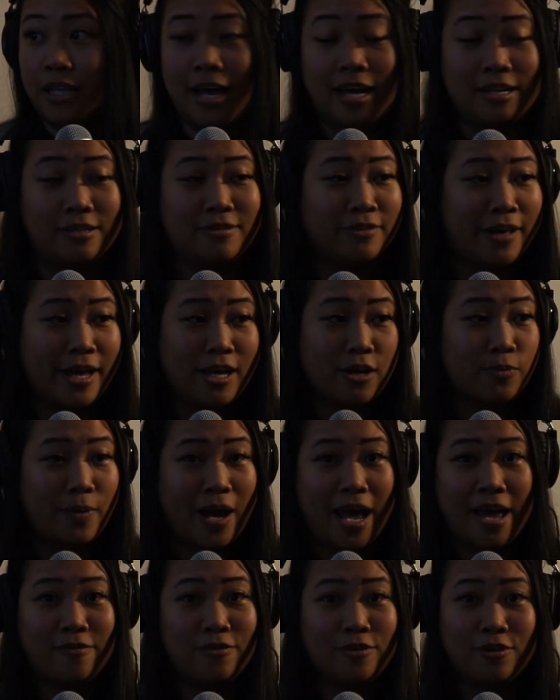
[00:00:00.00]
I had late
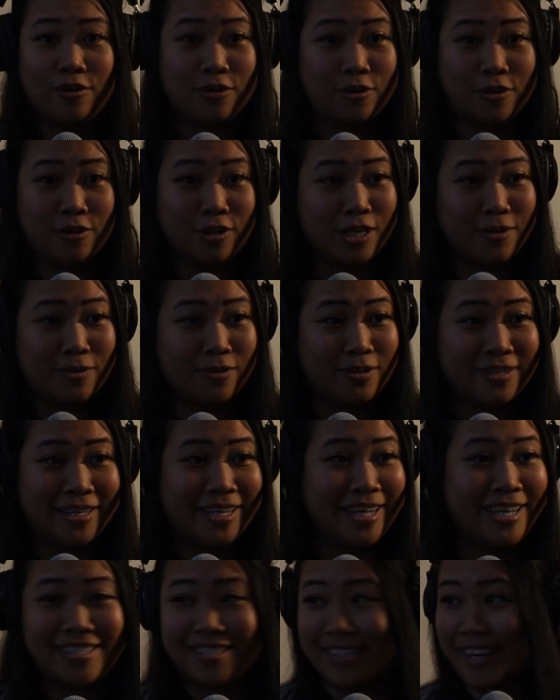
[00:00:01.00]
arrival, early
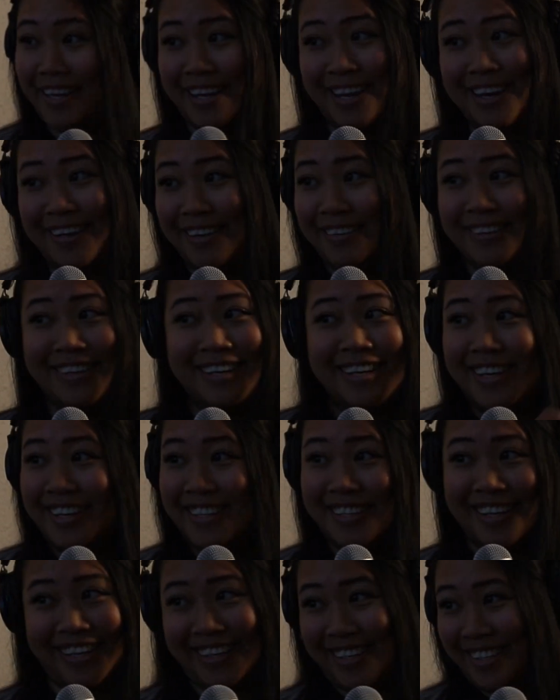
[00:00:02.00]
release. Like I had
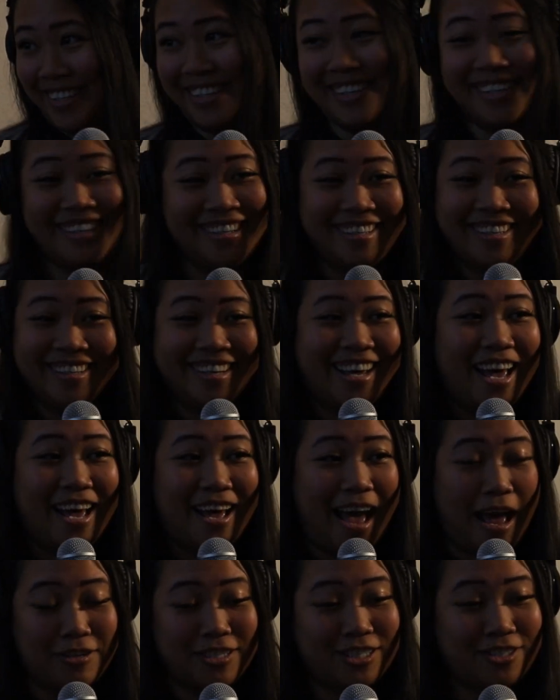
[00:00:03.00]
like,
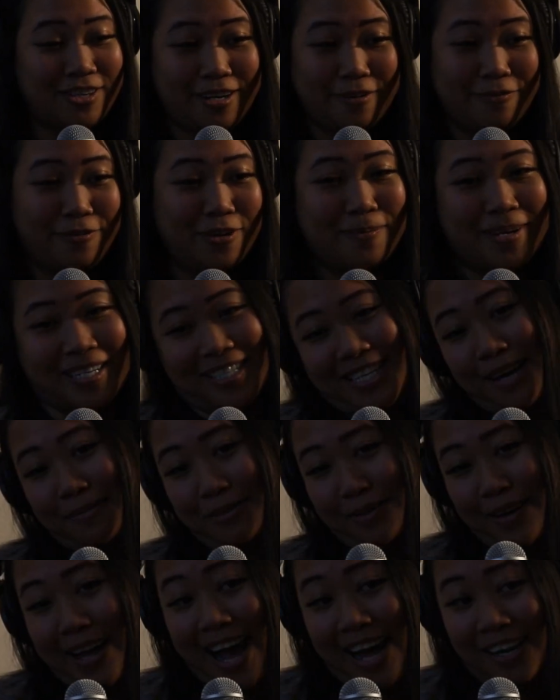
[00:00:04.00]
I was trying to fill my
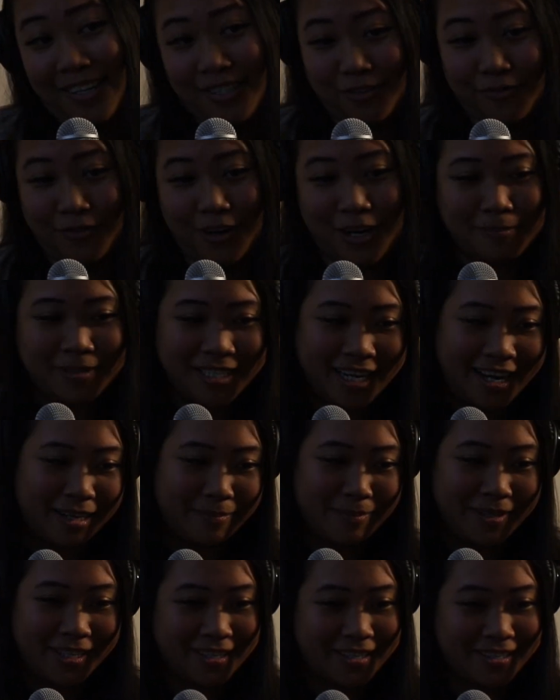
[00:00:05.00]
time. So I had to do farm
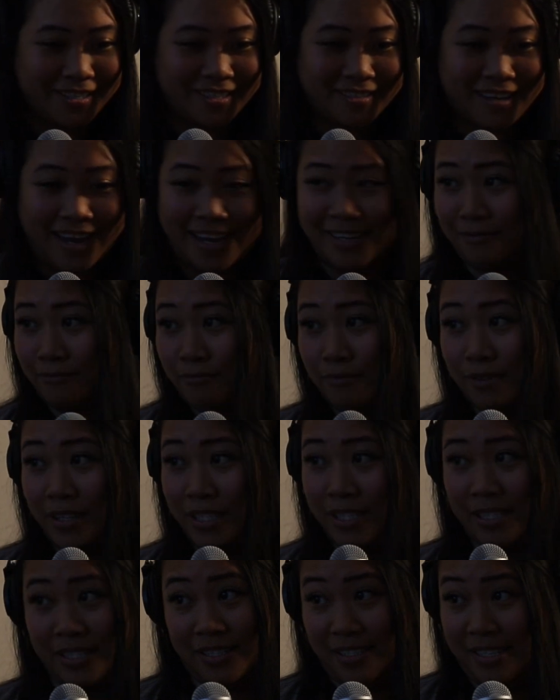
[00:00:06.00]
tech because I
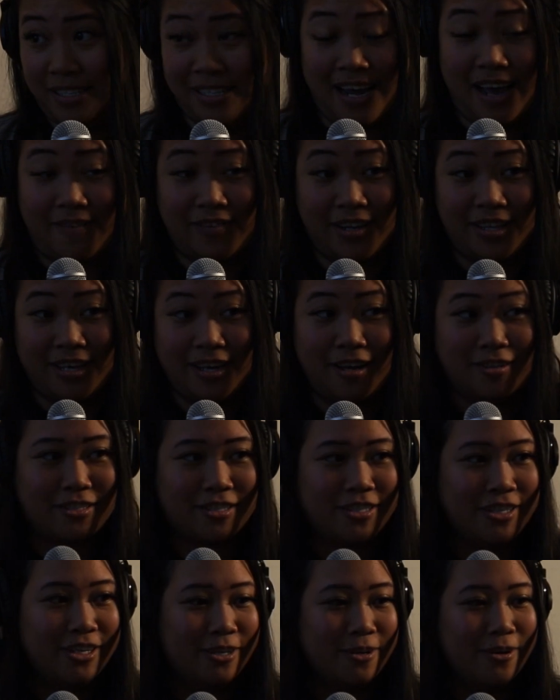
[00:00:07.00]
really just didn't have anything
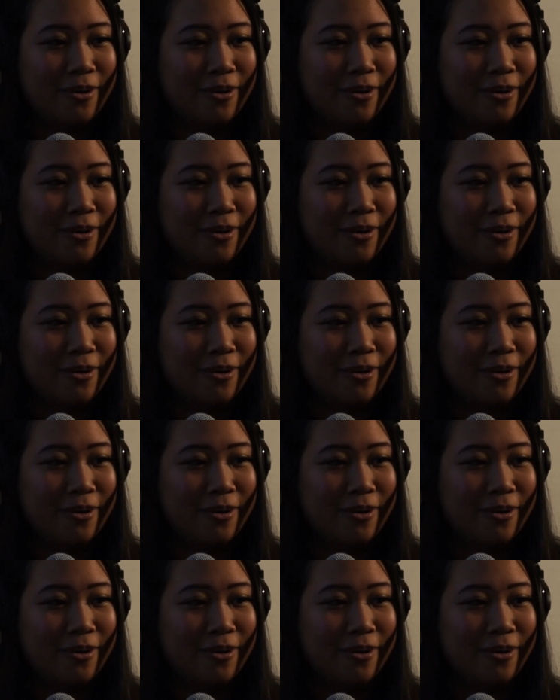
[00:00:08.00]
else to do.